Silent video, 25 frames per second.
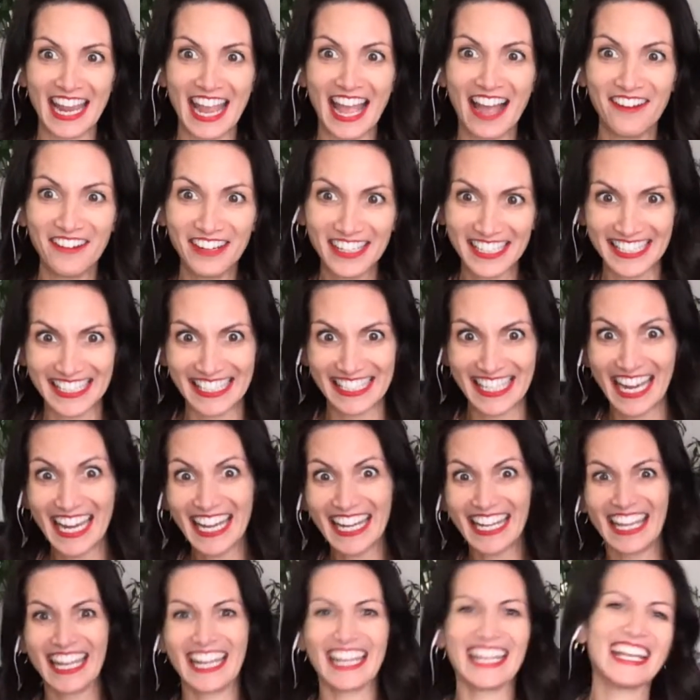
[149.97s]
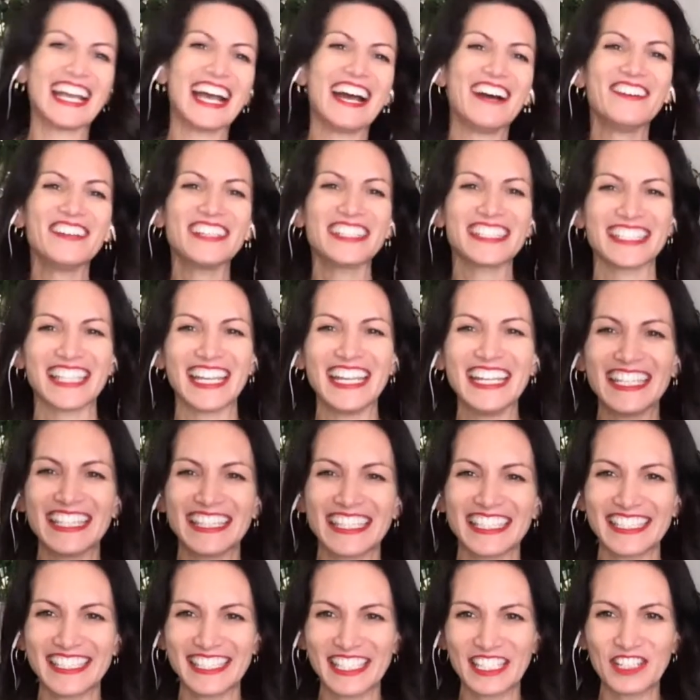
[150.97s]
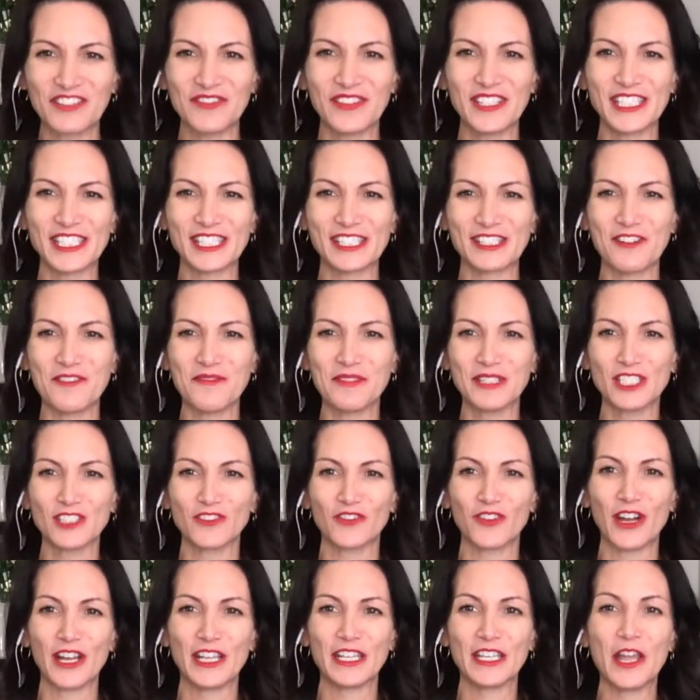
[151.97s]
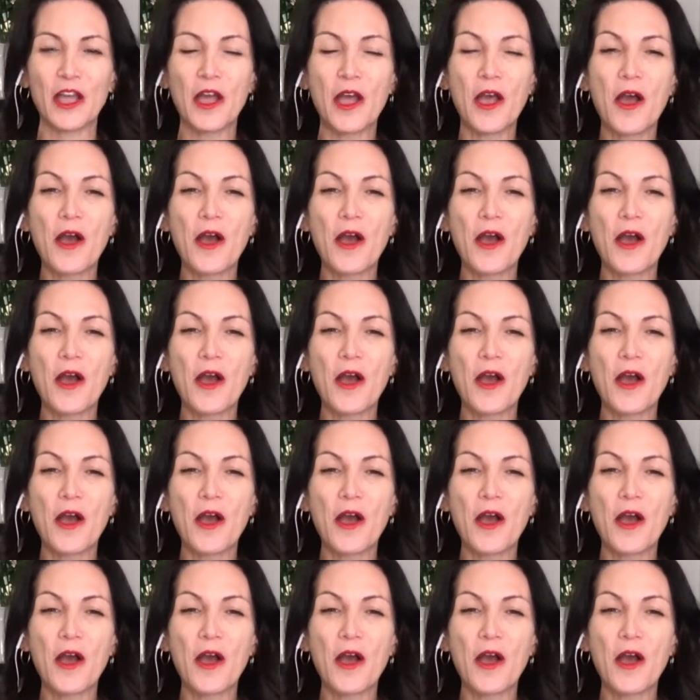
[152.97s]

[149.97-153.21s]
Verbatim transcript: How exciting! How exciting! That's going to be so much fun.